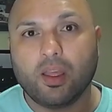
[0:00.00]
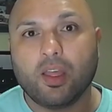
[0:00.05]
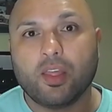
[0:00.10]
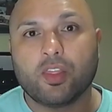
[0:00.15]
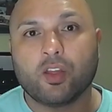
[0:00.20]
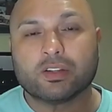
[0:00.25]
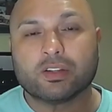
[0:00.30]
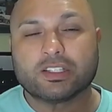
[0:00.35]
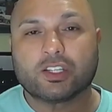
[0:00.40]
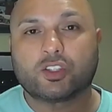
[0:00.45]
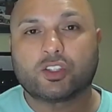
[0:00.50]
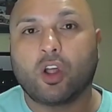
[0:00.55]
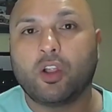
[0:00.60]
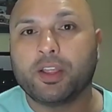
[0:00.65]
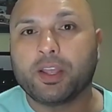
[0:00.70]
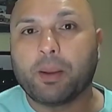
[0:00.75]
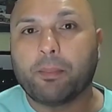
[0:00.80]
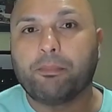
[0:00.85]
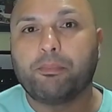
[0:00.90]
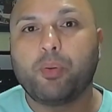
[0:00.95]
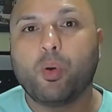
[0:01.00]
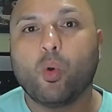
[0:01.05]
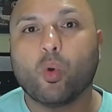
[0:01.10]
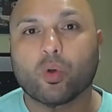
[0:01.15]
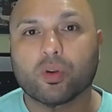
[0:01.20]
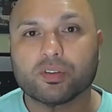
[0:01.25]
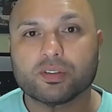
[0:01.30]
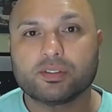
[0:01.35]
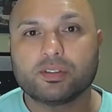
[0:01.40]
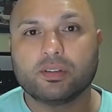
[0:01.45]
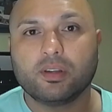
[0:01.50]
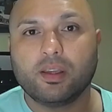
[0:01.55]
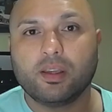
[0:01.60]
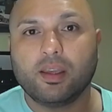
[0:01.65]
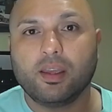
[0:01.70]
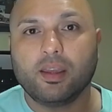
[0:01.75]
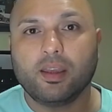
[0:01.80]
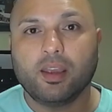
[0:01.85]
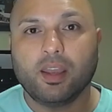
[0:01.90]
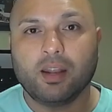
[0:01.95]
They're installing a port
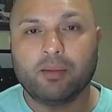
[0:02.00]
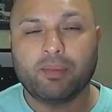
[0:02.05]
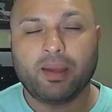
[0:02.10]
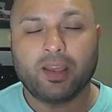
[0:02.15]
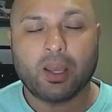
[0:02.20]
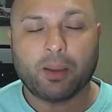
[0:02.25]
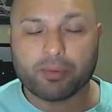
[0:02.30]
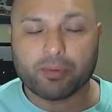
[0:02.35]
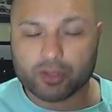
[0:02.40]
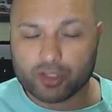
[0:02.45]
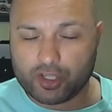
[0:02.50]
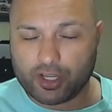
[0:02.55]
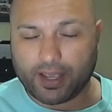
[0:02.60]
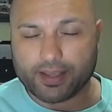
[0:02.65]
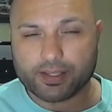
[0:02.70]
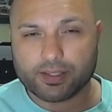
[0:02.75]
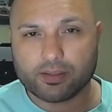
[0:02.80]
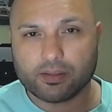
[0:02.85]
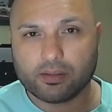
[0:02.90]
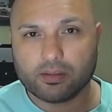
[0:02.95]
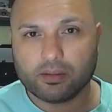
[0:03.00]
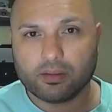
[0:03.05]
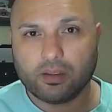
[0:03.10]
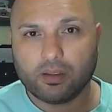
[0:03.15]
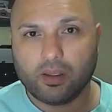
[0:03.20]
in my upper chest.